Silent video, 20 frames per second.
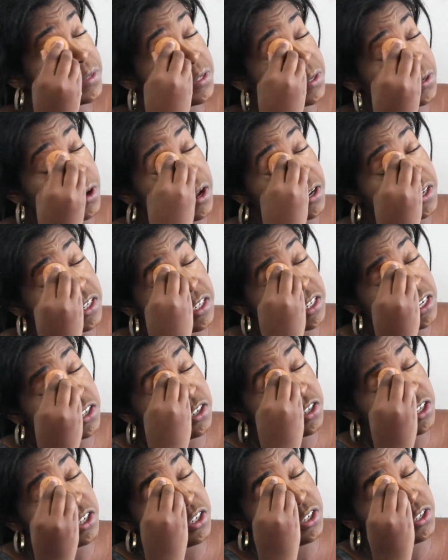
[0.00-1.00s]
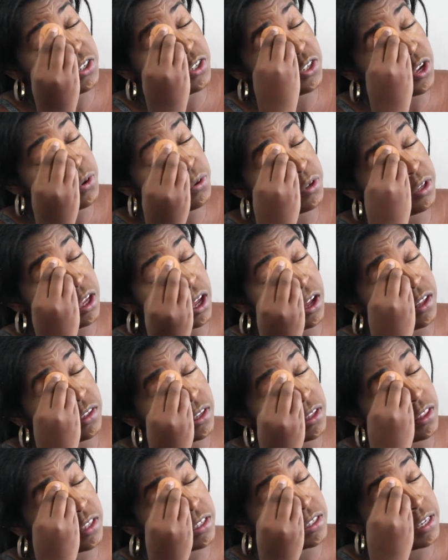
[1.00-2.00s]
so I just literally soak it
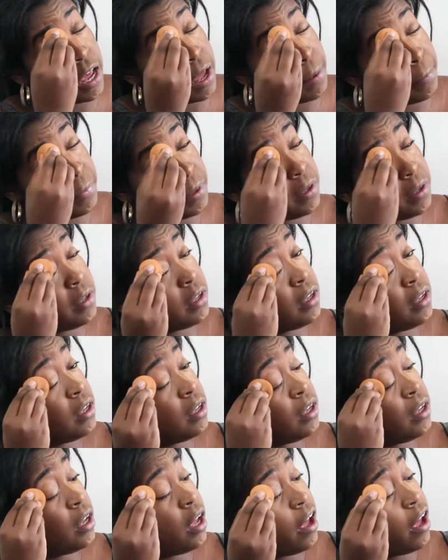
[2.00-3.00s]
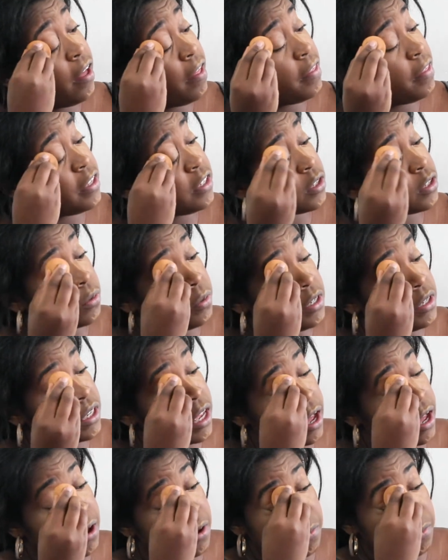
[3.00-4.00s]
under the tap and then squeeze
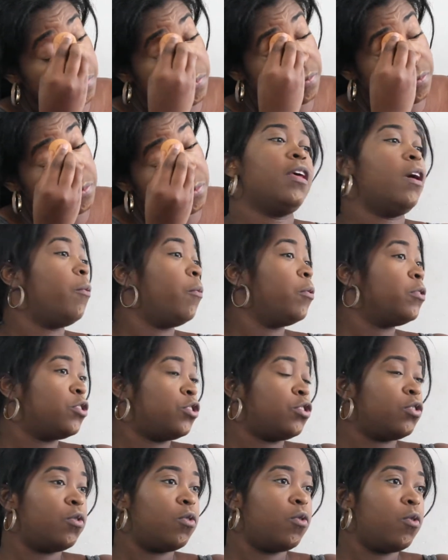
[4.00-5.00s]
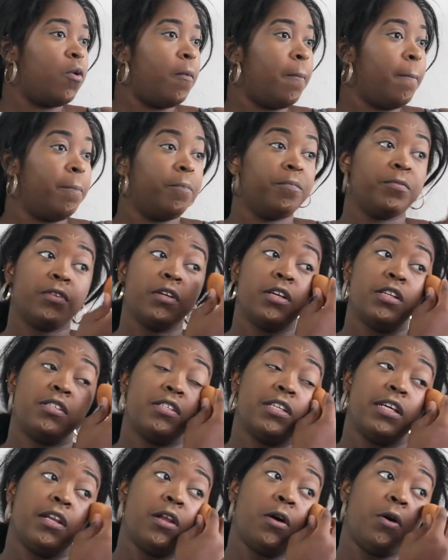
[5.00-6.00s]
it out. Once your
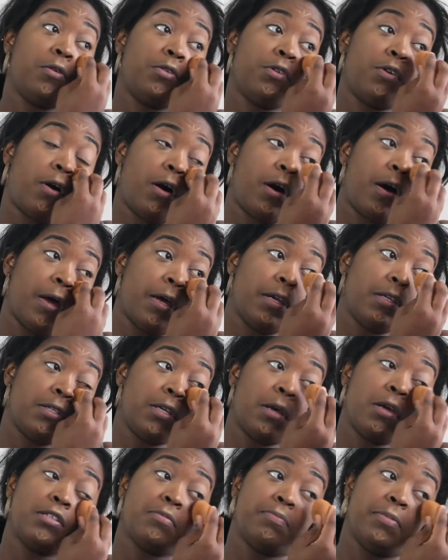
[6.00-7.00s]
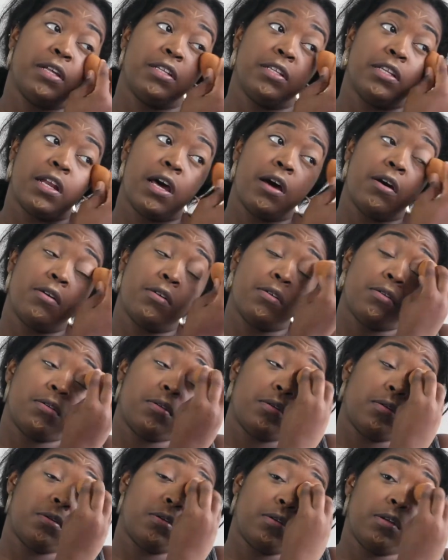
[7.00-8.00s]
concealer on your eyes has blended out,
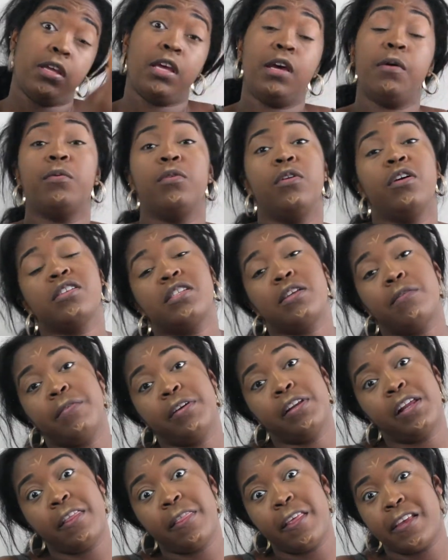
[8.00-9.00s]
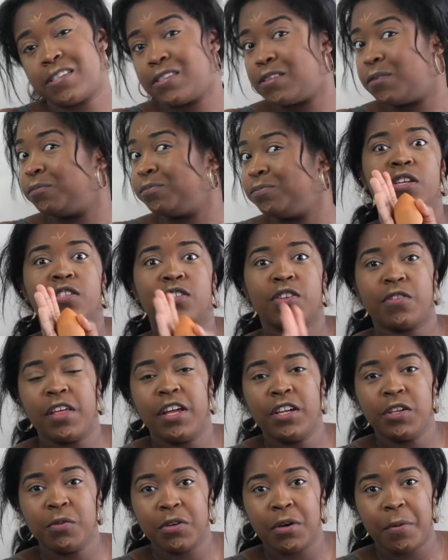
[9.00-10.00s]
it will look something like this. So
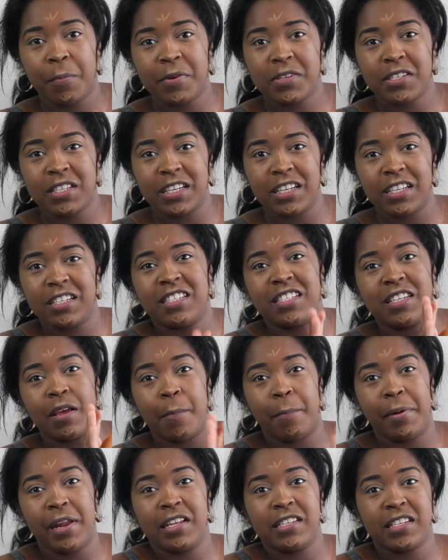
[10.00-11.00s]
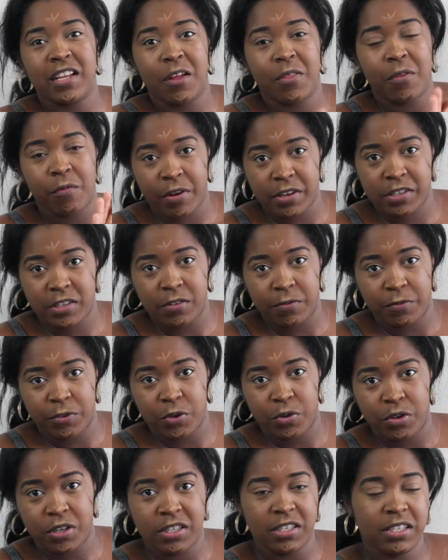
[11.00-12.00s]
then you want to proceed to blend out the rest of
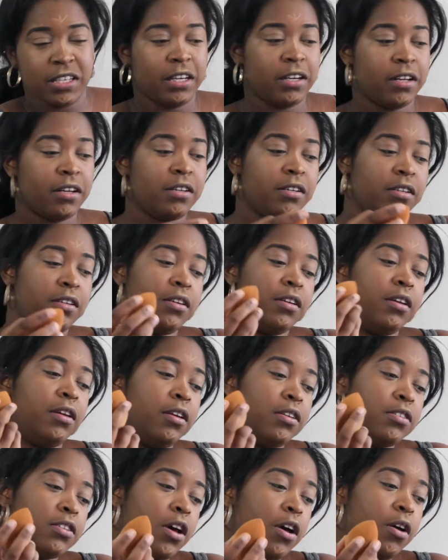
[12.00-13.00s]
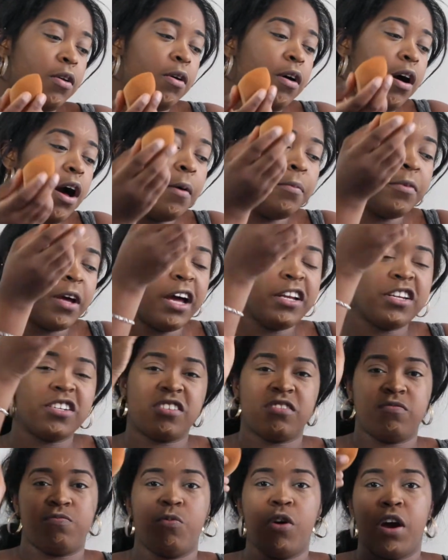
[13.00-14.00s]
your concealer. So I
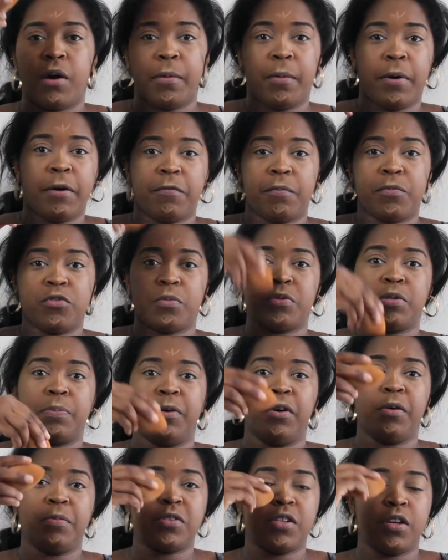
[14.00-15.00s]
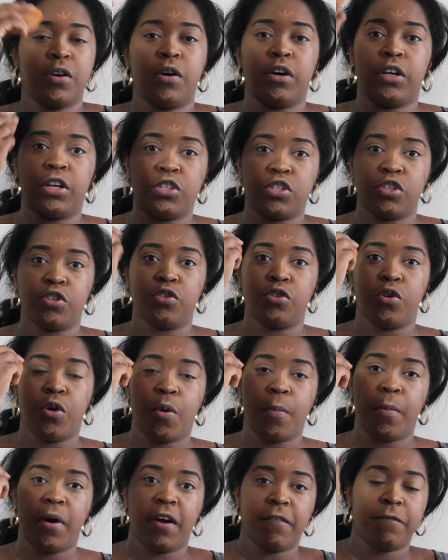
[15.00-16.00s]
just work my way from top to bottom, so I'm going to do
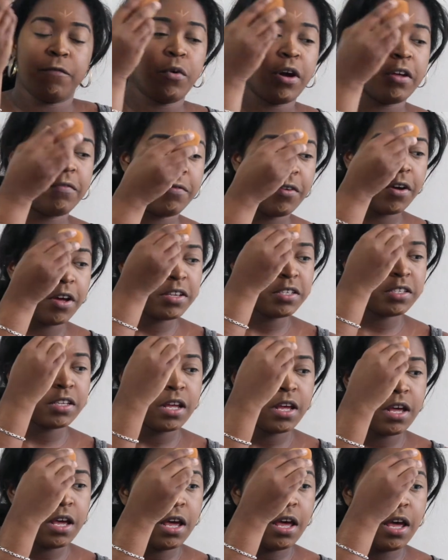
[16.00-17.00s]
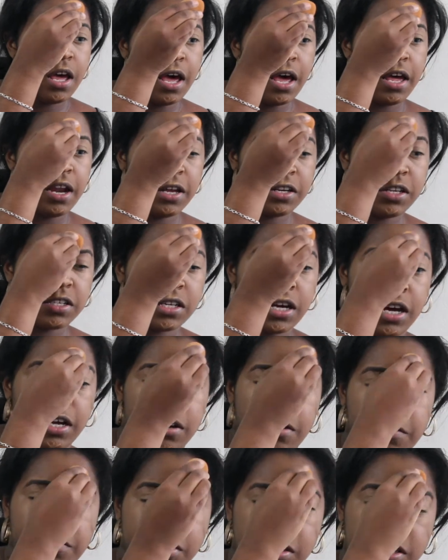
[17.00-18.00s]
my forehead first, and I just kind
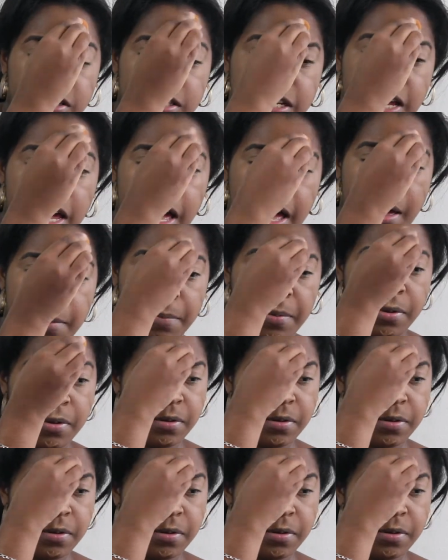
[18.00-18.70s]
of just tap.